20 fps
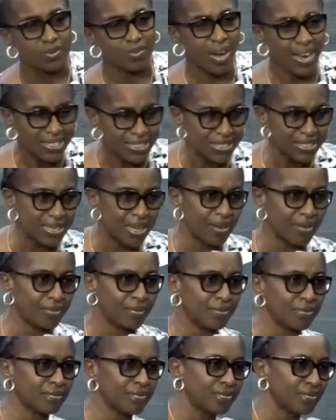Write it down.
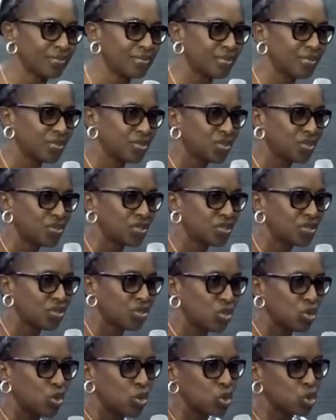
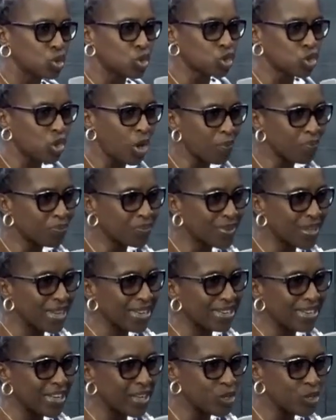Something